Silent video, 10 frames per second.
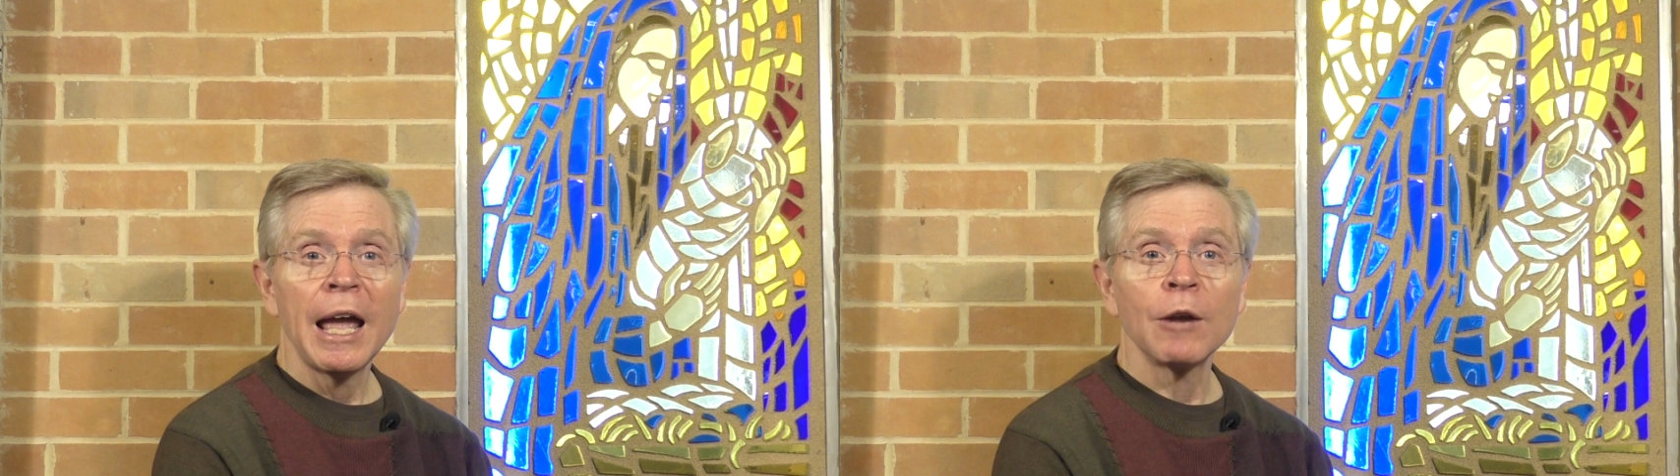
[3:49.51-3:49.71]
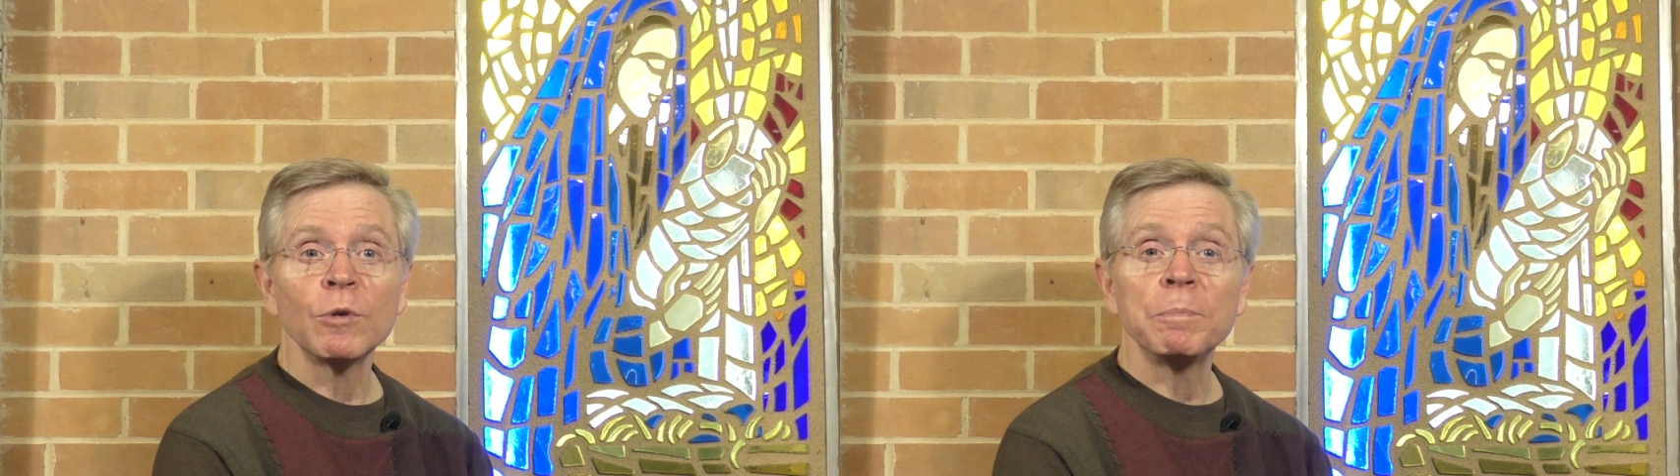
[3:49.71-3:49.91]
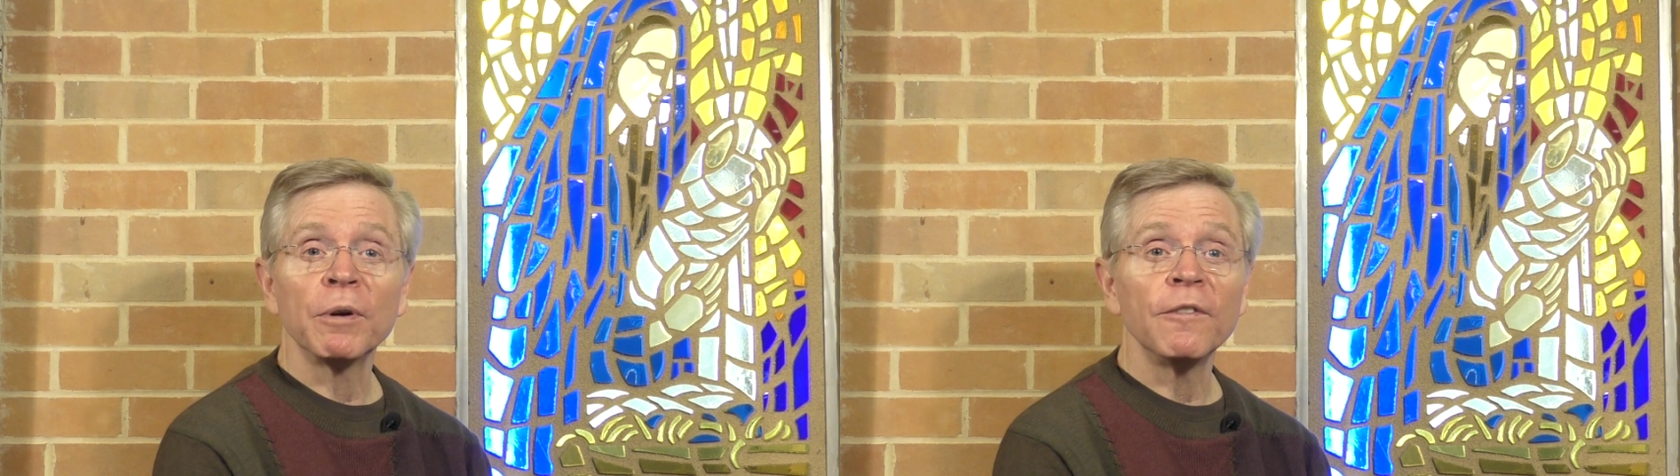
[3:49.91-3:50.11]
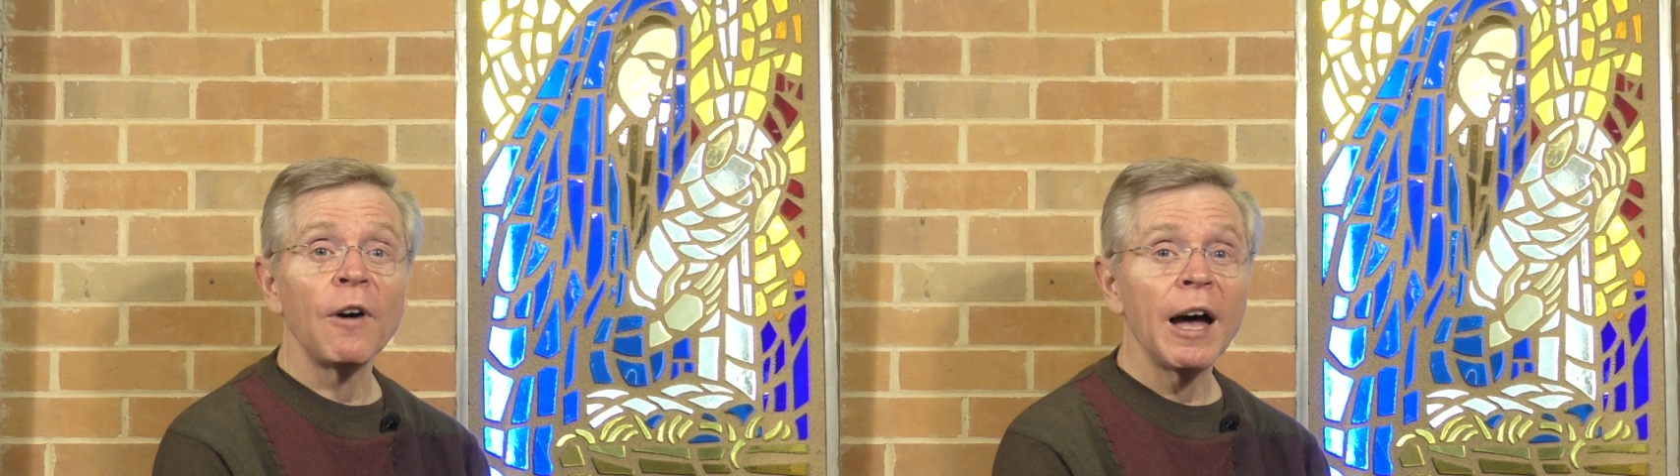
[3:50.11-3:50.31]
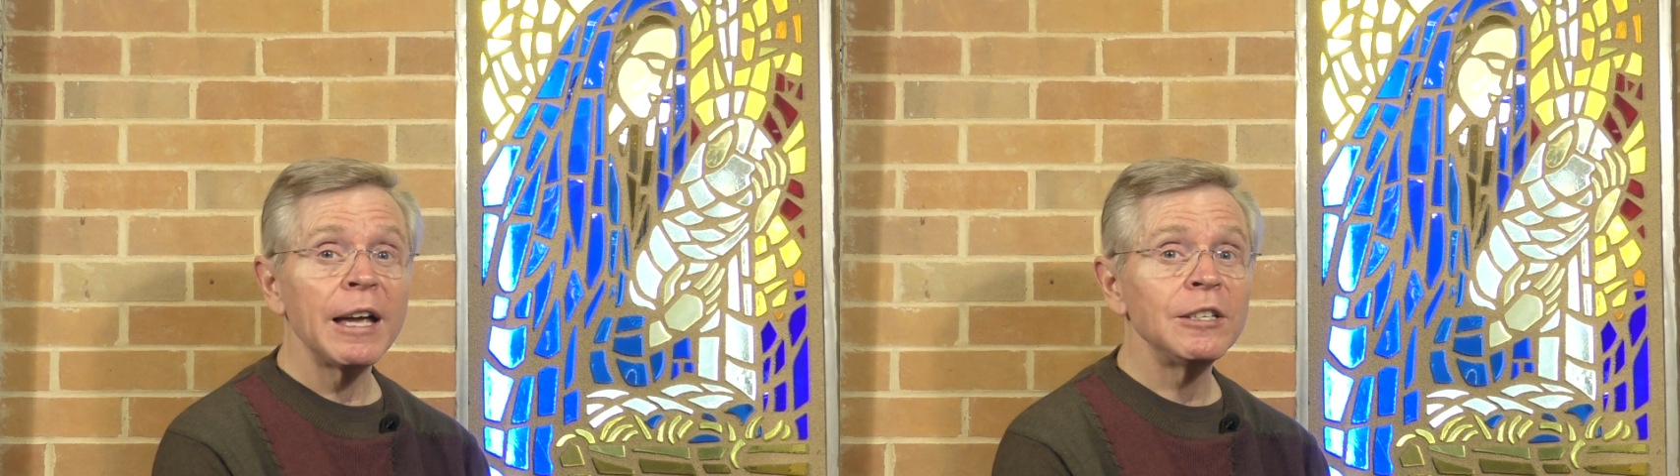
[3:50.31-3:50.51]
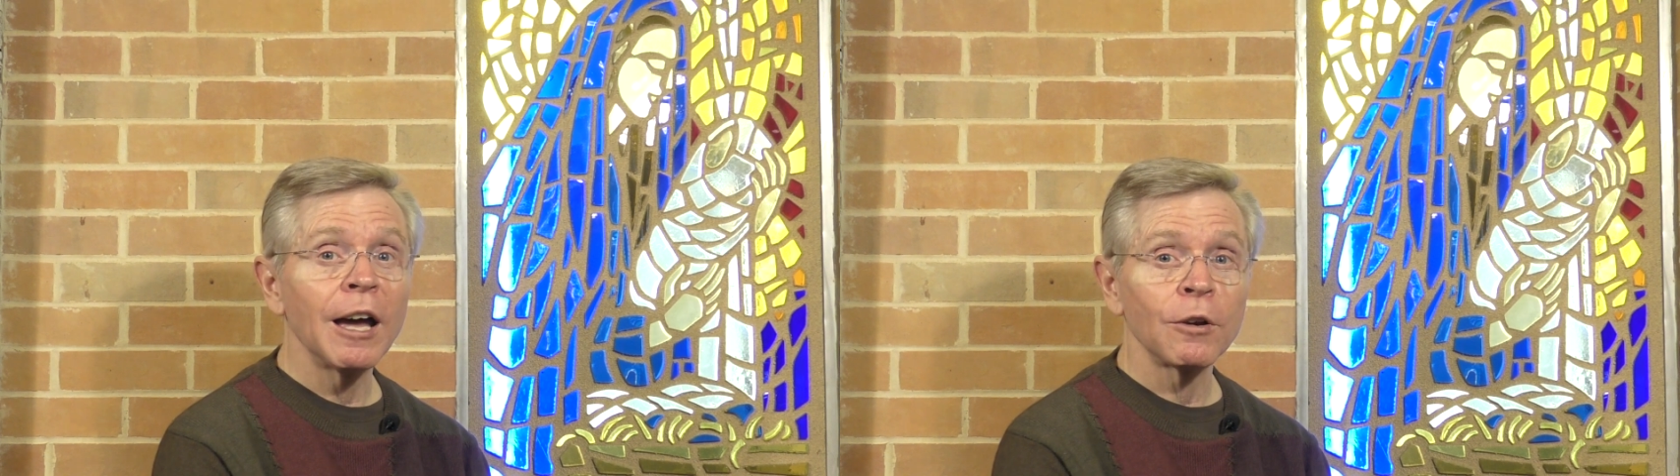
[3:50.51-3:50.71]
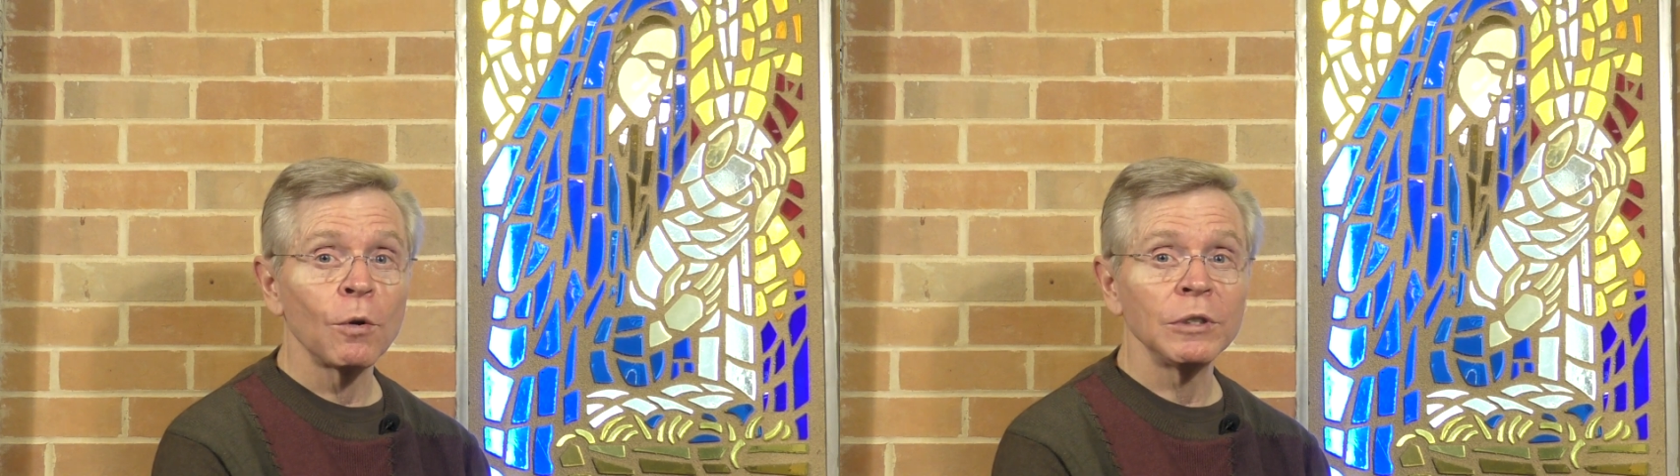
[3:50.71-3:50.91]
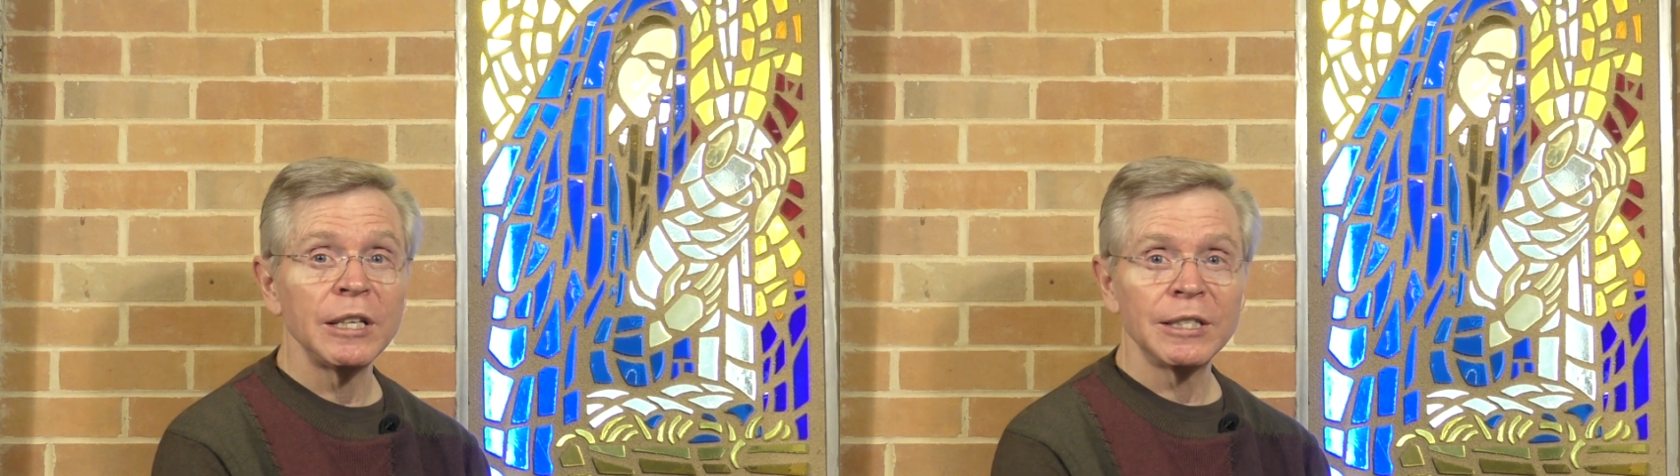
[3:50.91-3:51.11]
and would provide not
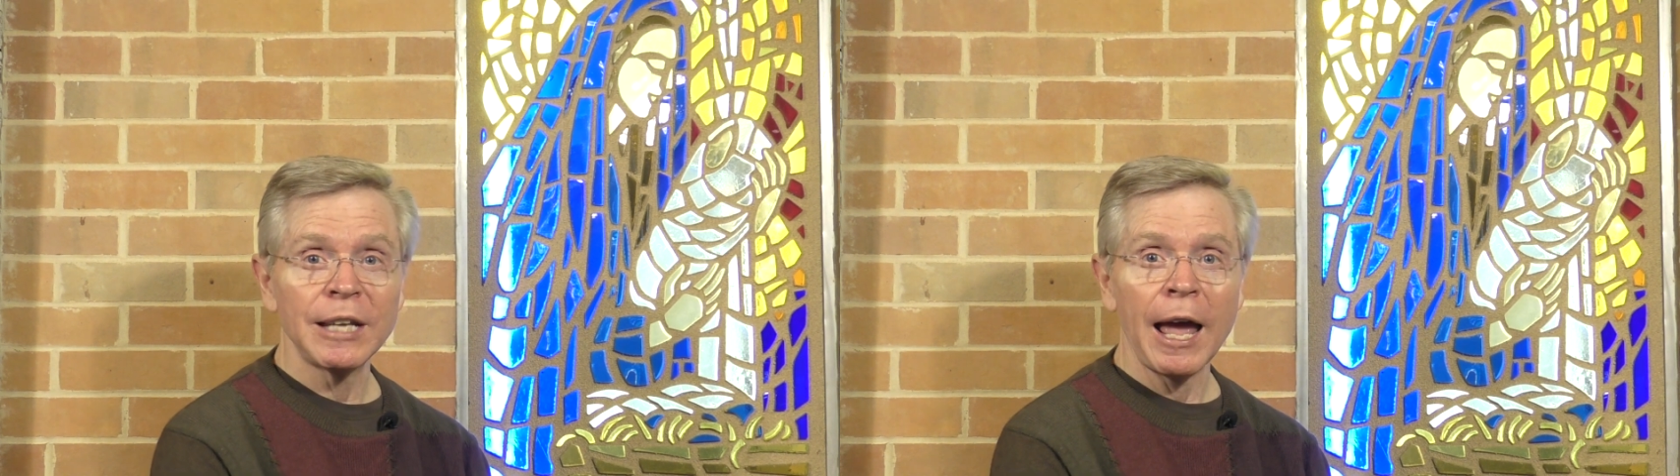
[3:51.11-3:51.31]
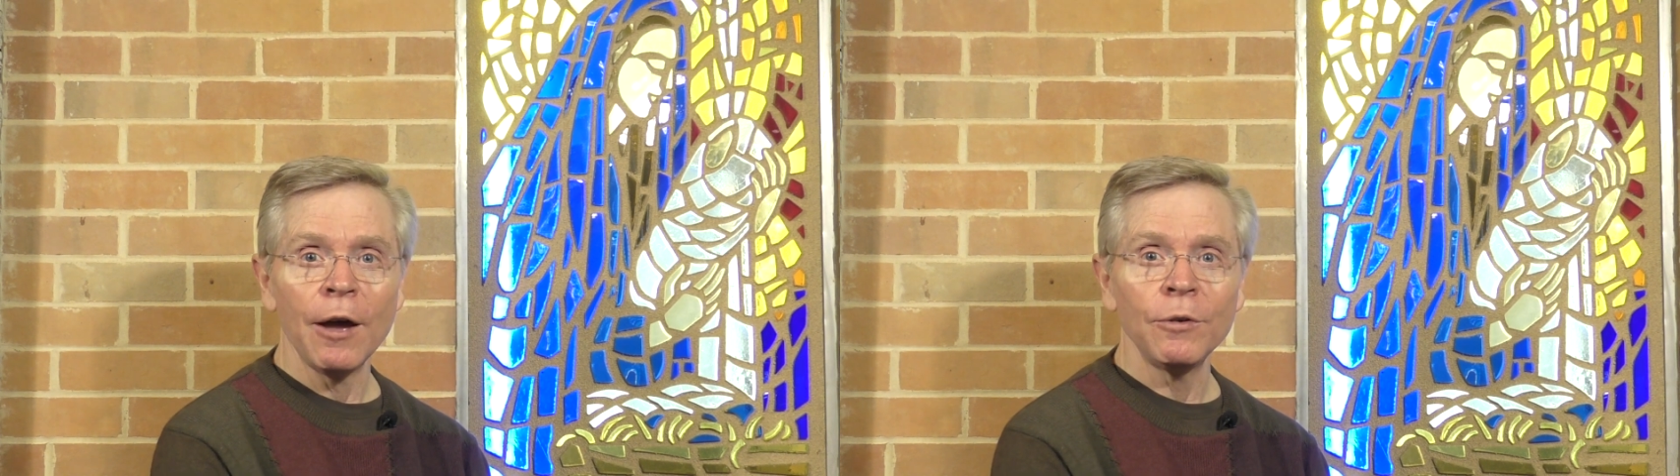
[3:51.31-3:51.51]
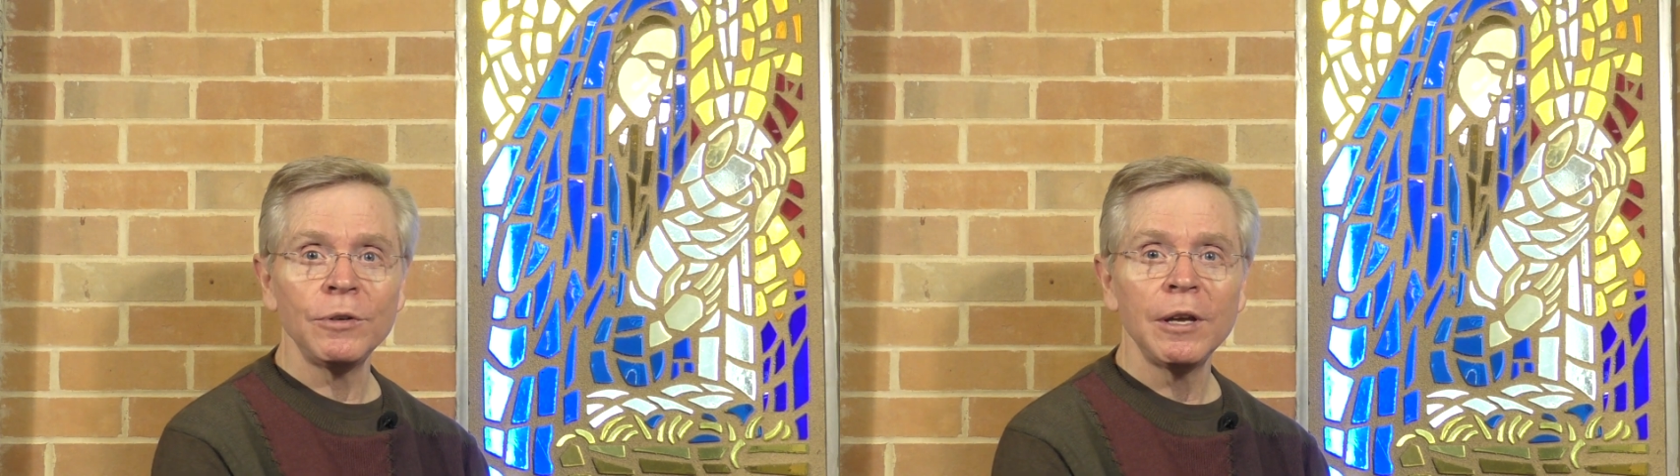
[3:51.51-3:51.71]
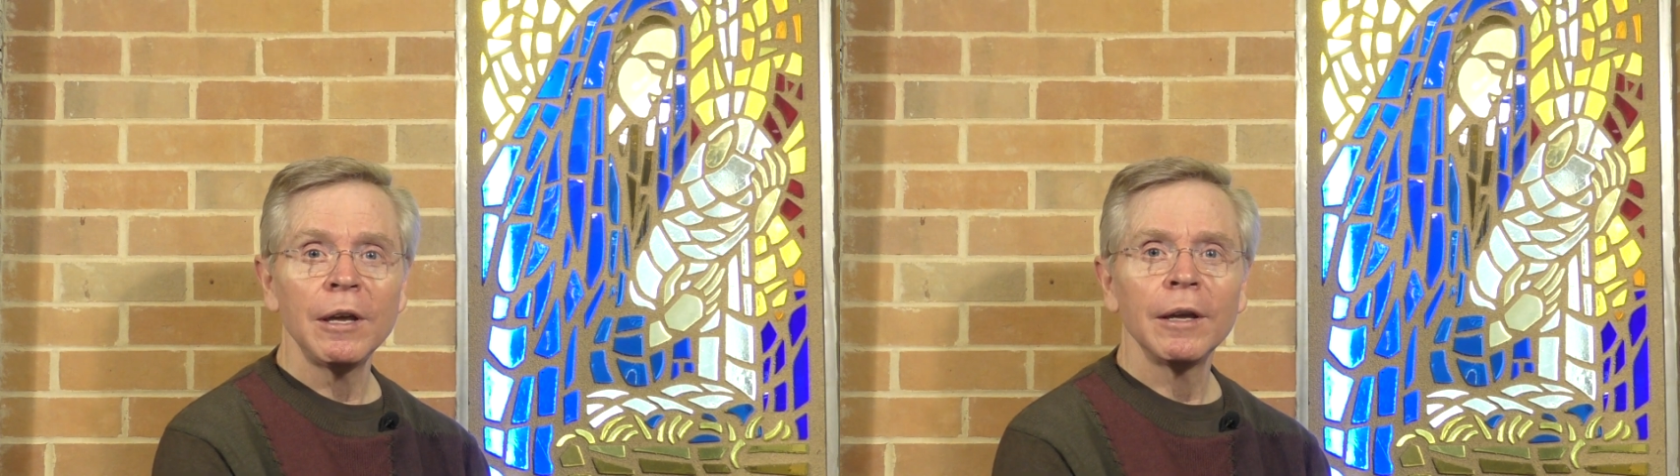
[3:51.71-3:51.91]
only sound,